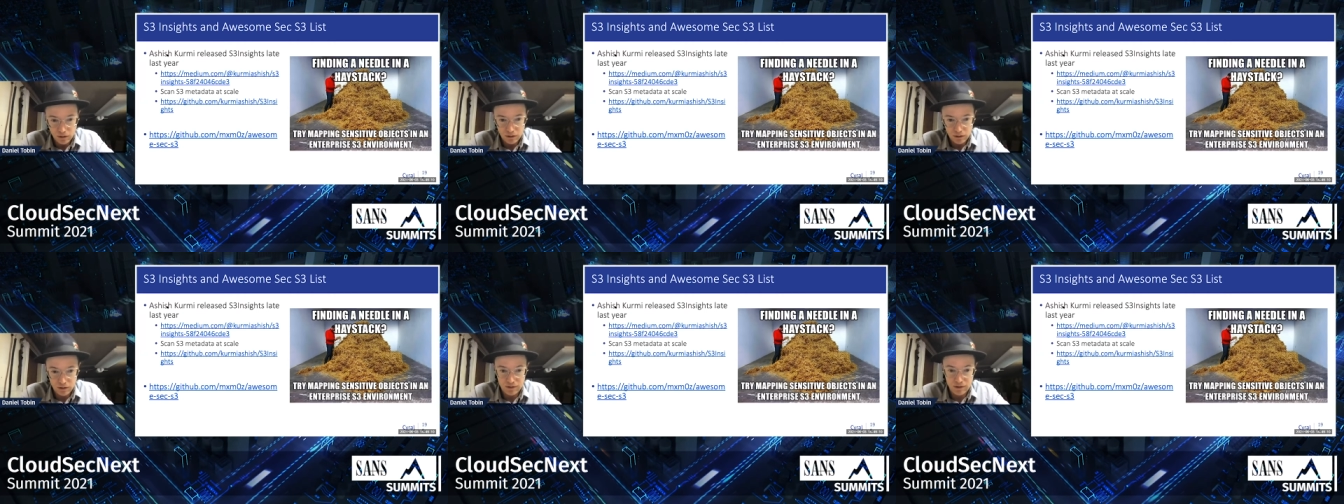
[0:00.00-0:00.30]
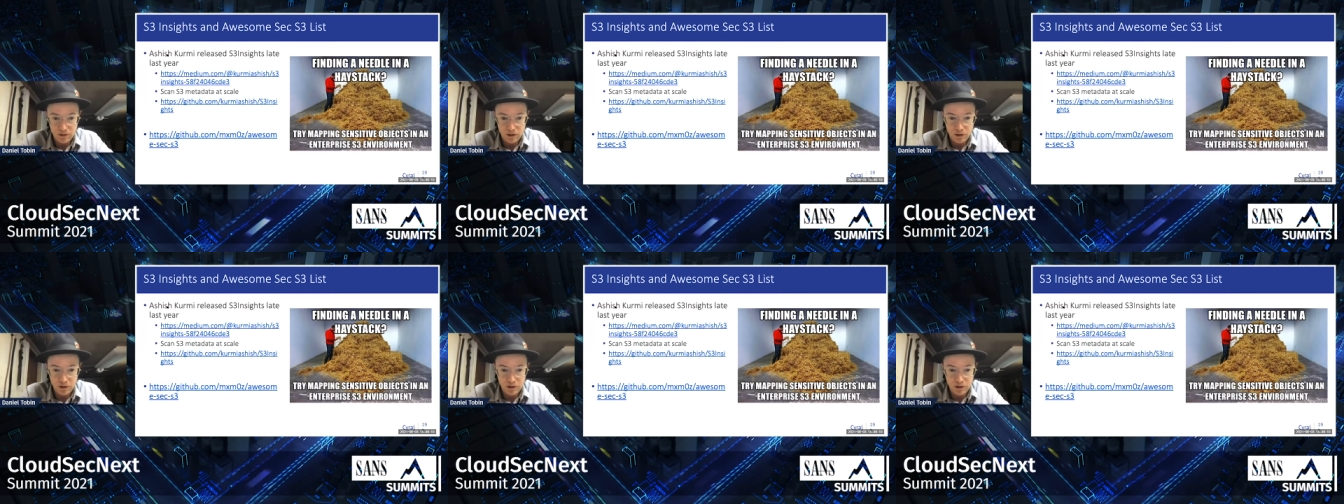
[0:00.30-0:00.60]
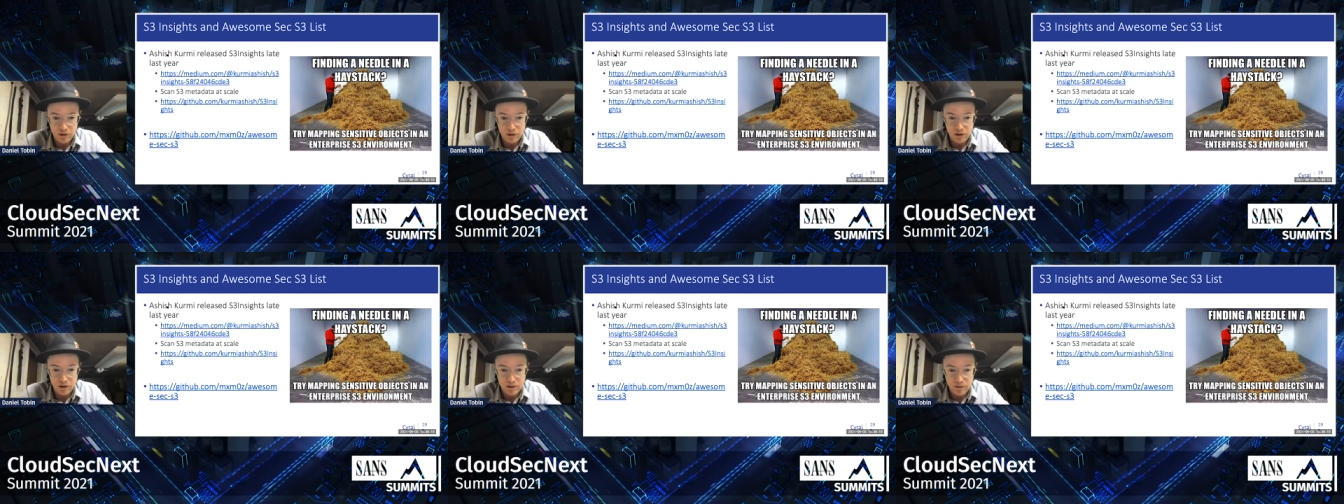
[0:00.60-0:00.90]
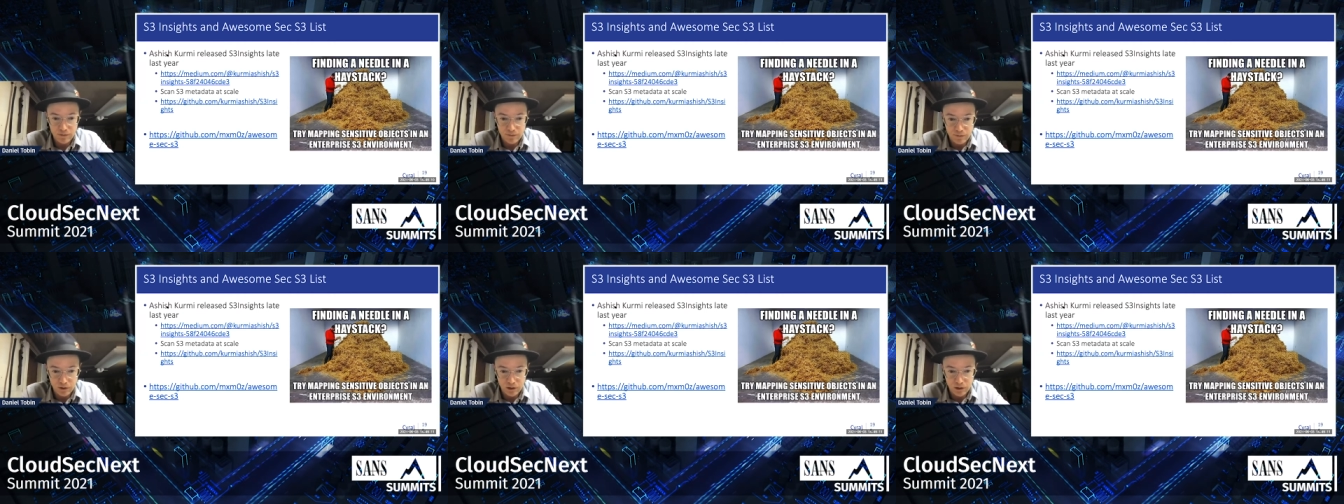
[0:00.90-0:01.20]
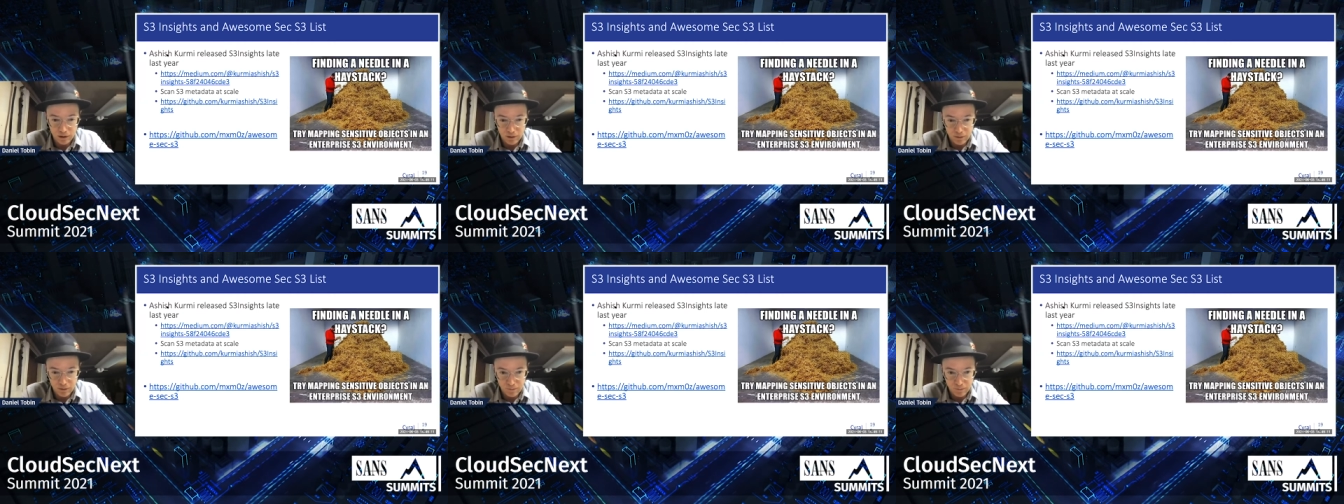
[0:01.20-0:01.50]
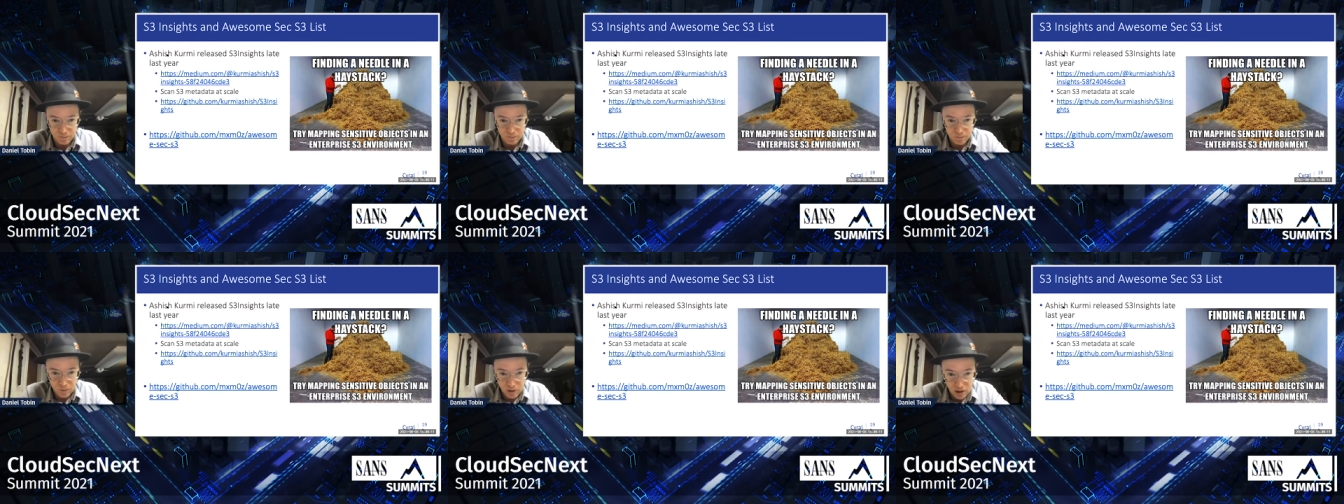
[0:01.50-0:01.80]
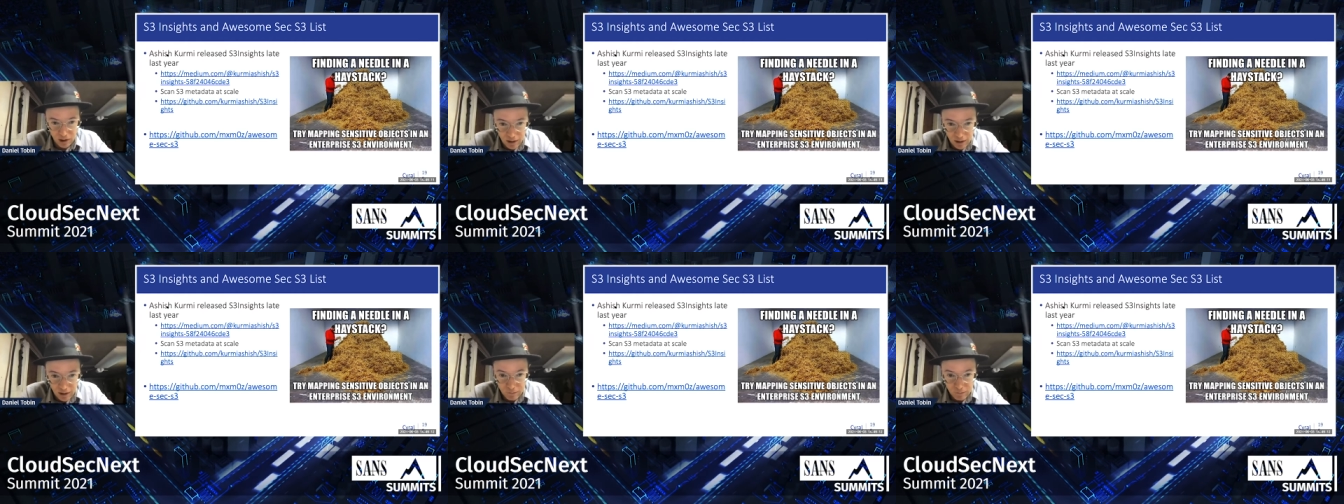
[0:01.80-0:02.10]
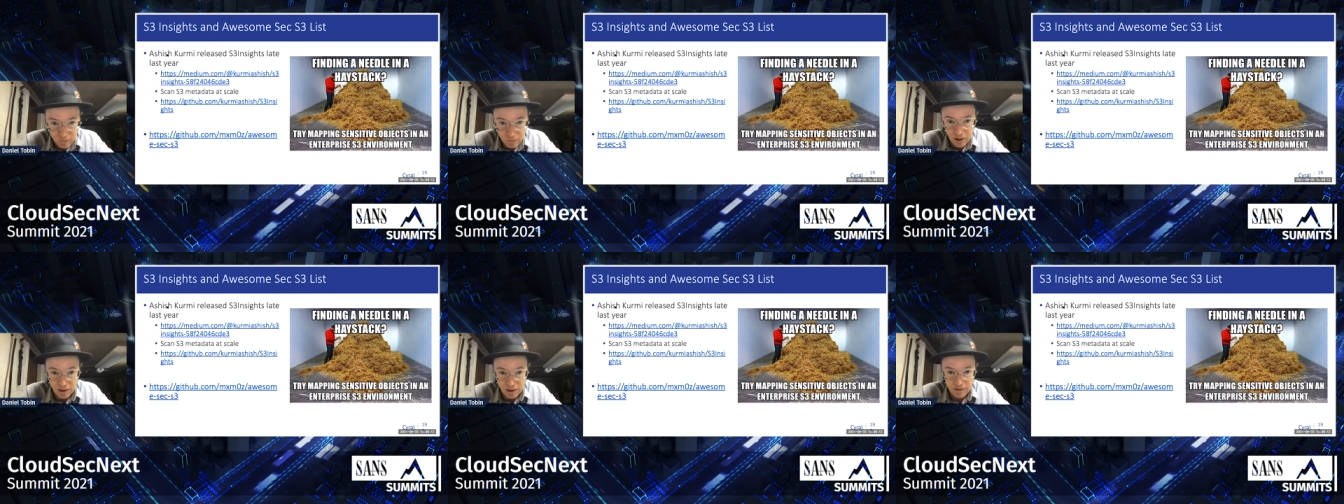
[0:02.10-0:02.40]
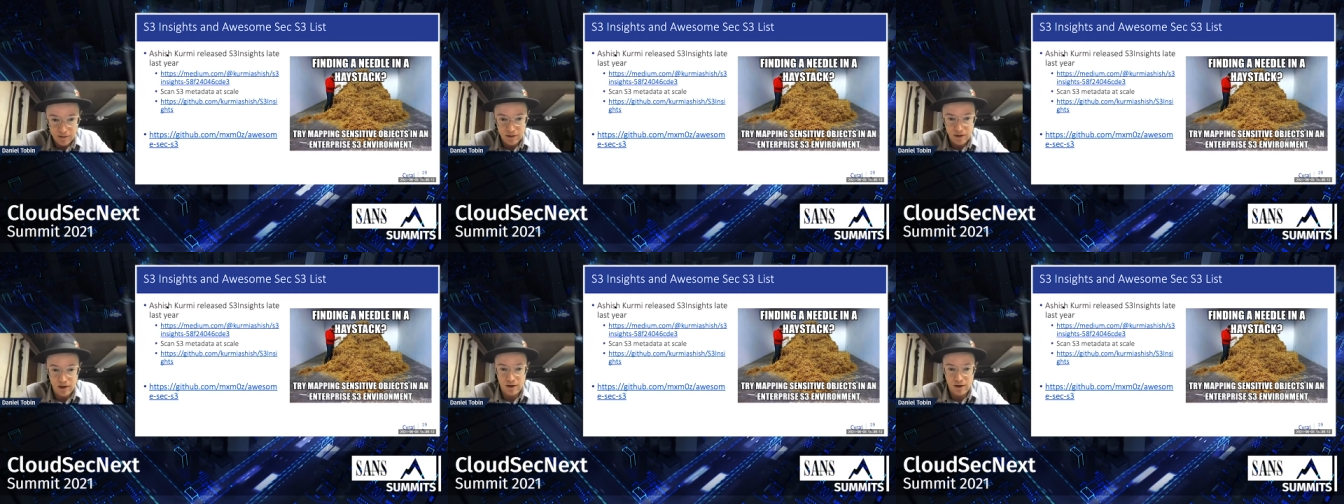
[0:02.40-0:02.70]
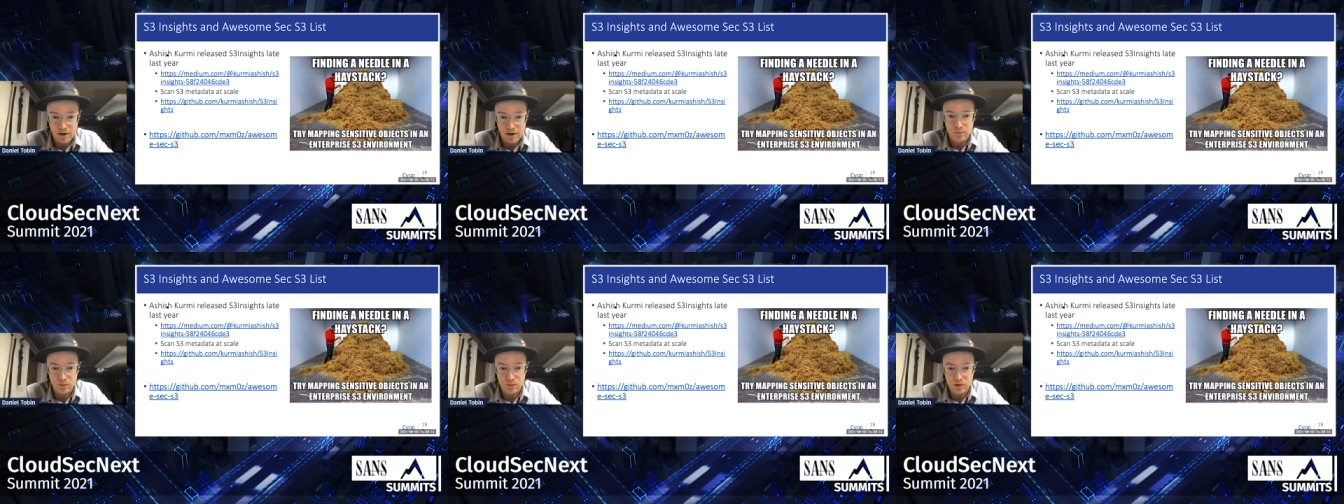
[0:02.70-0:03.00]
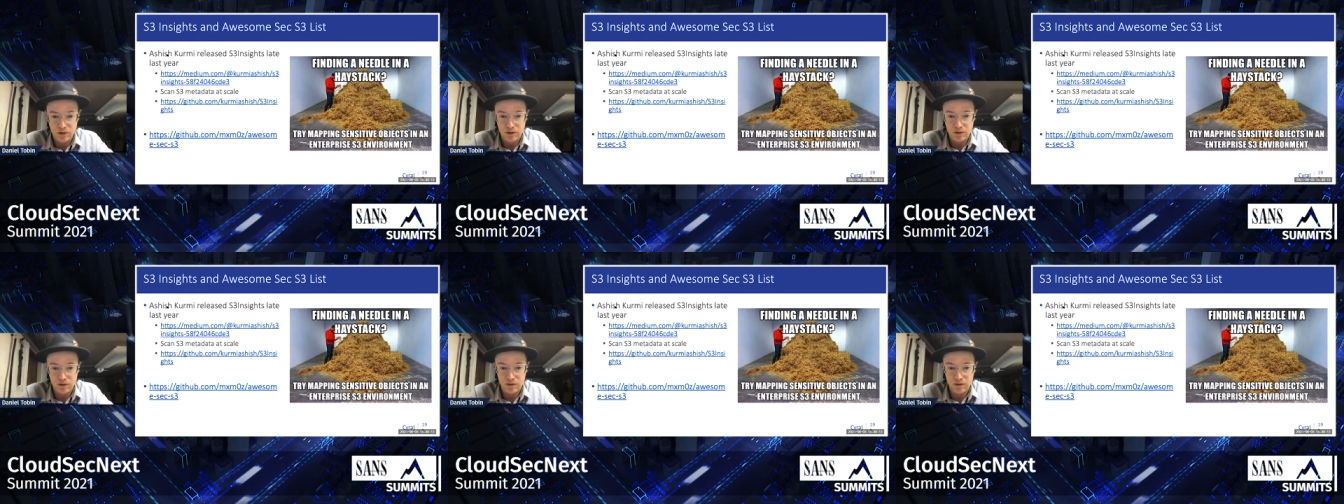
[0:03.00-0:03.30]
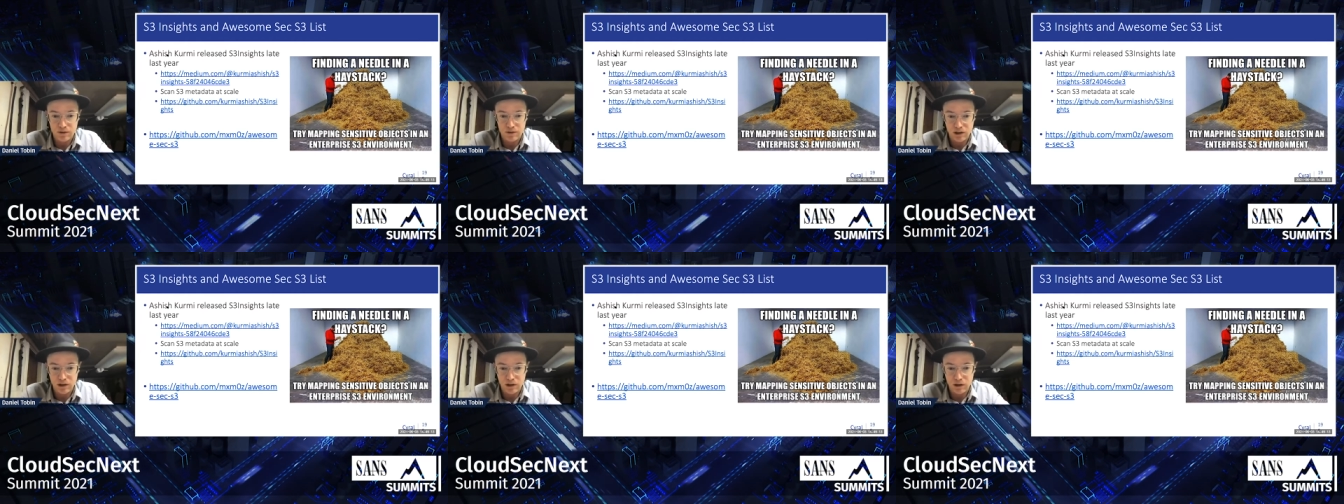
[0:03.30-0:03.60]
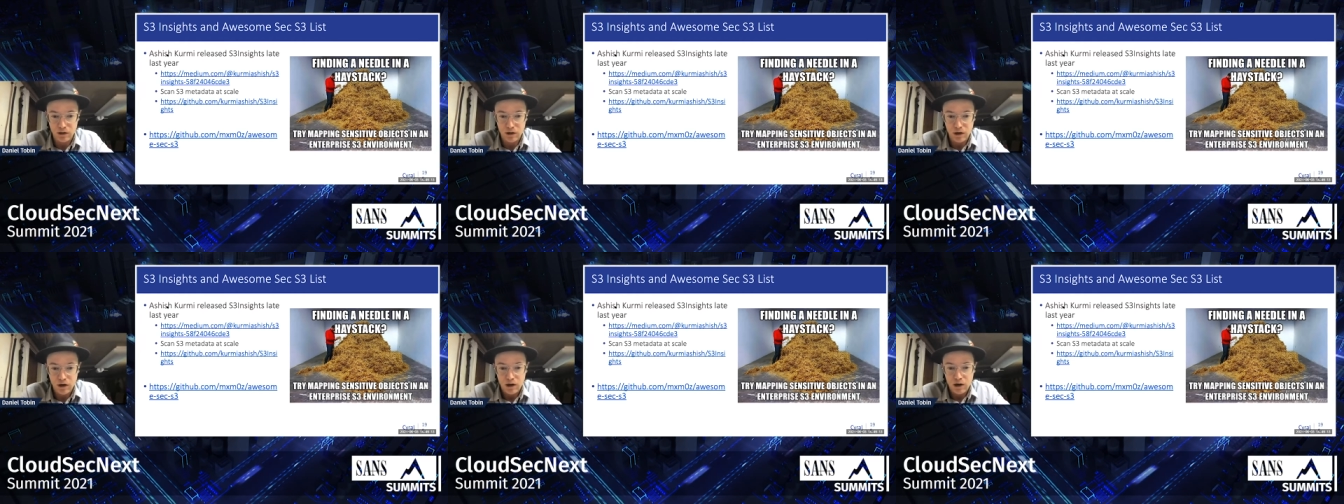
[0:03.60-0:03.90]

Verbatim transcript: security list from MXM0Z